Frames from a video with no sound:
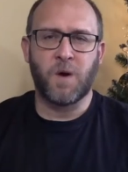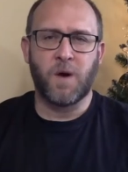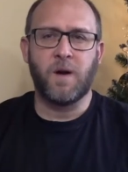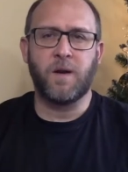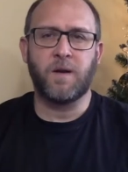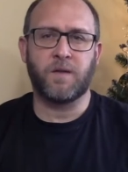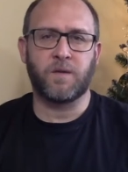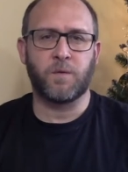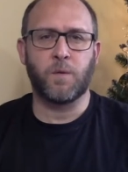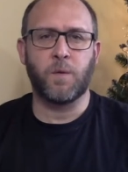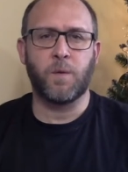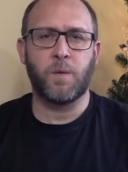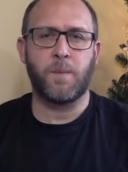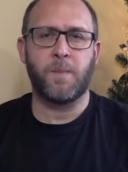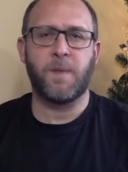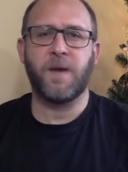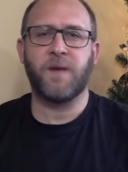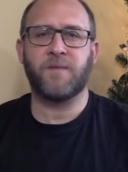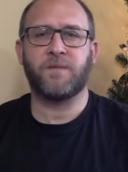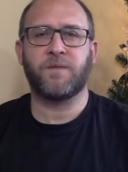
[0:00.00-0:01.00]
earlier, the woman
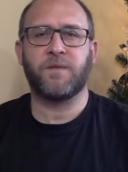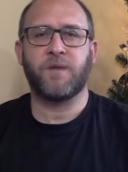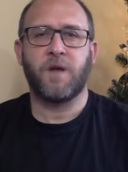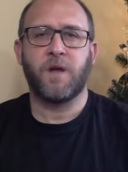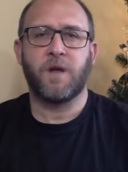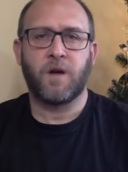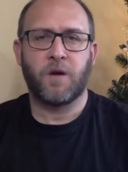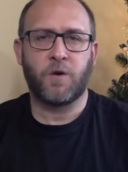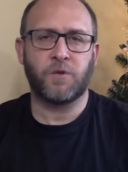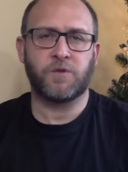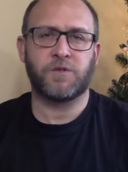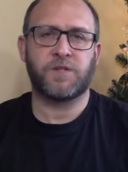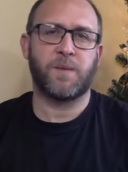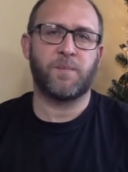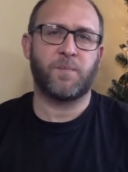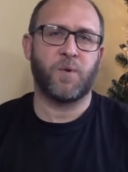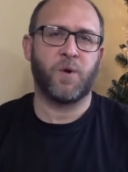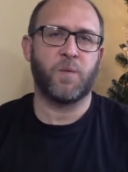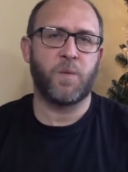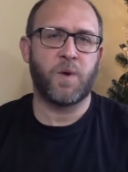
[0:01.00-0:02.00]
may have got to
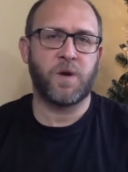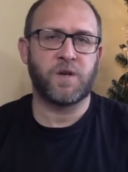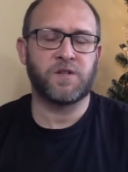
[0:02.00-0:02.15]
that point where